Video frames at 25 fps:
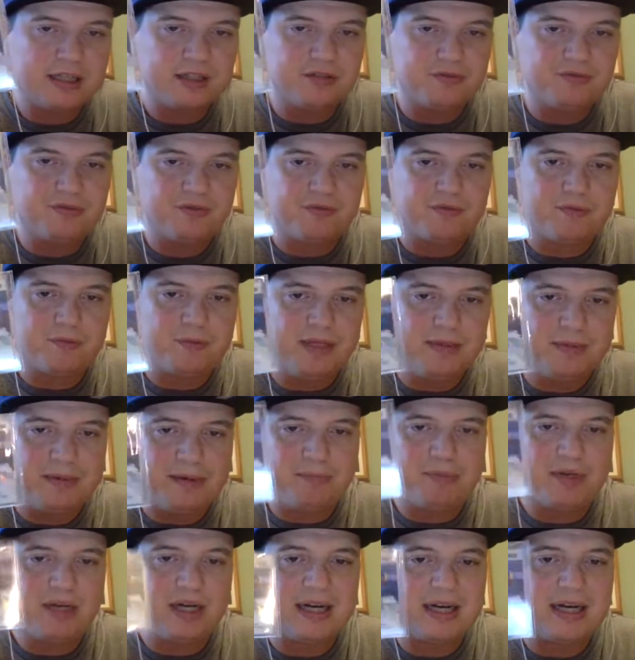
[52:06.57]
this one from
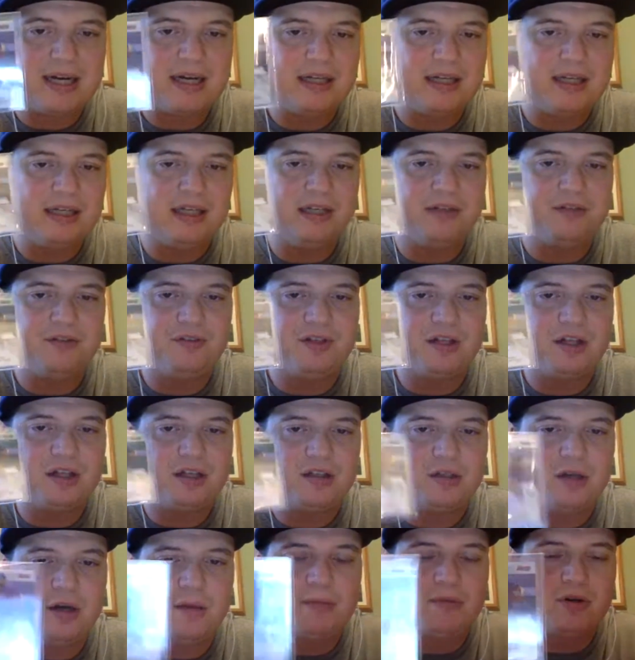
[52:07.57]
eBay, but I got his
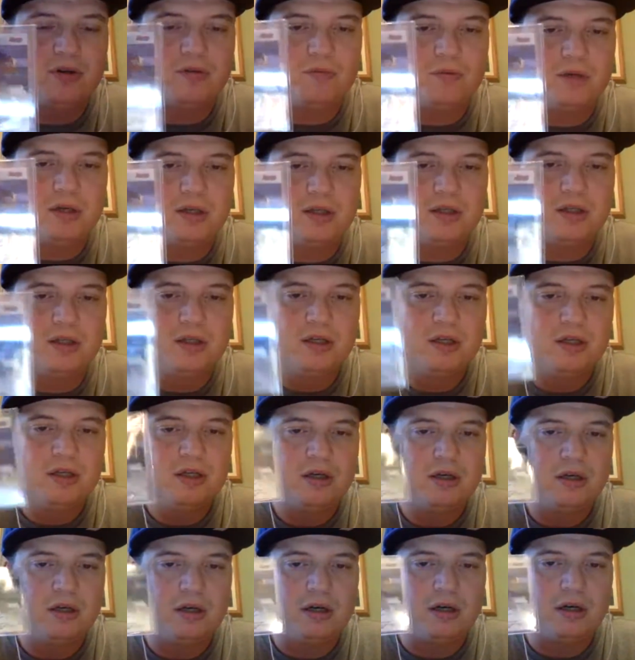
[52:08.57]
numbered one
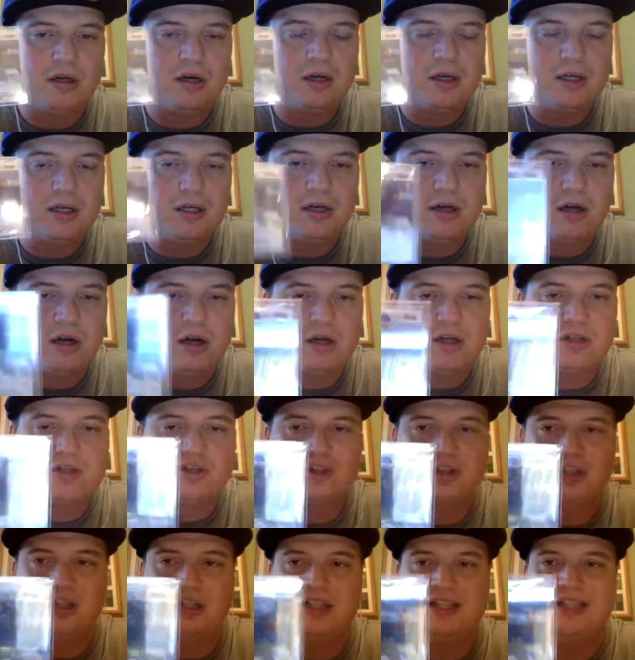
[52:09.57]
on an
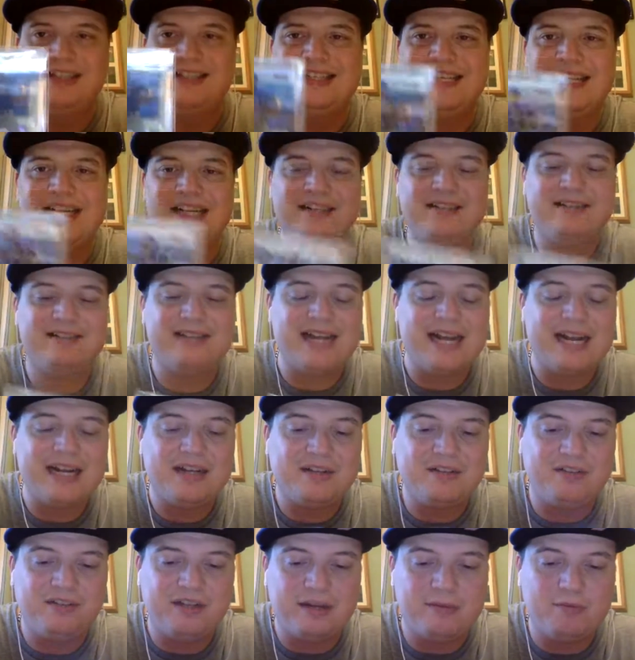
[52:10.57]
auction, the
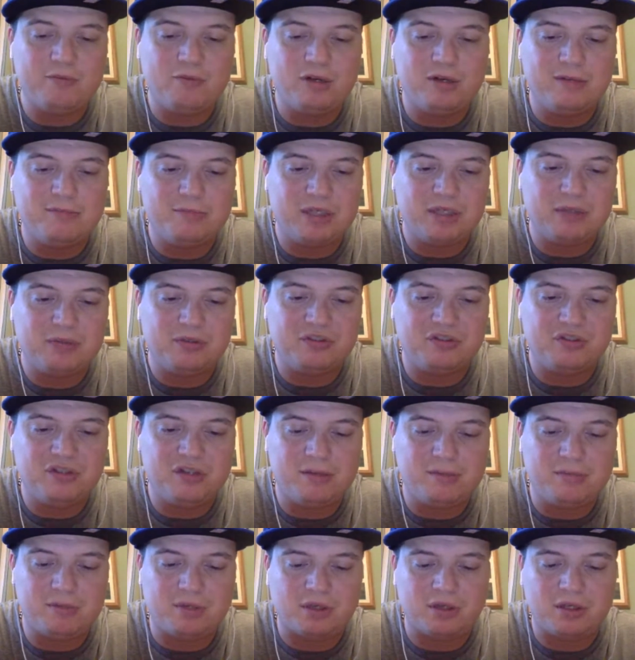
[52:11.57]
exact same one, but it was
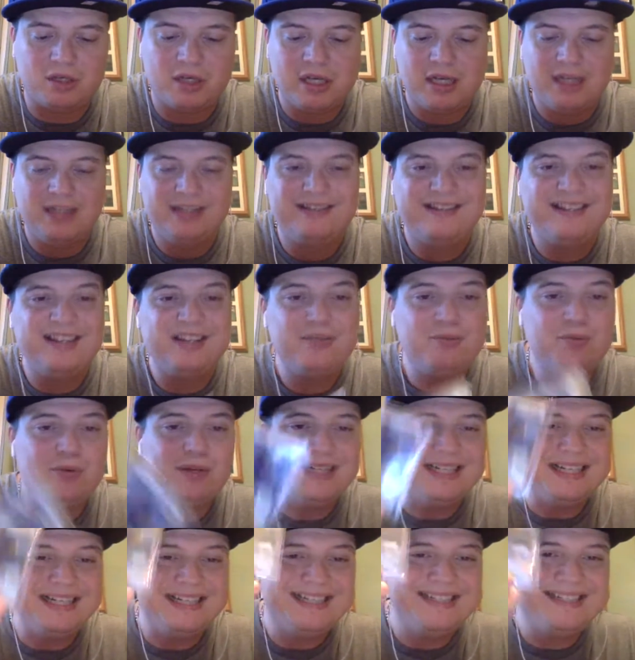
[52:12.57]
numbered. This
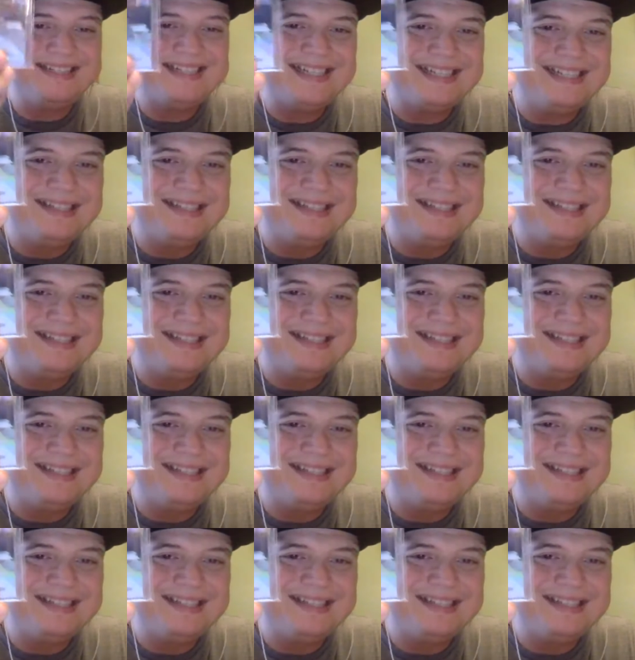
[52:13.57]
one isn't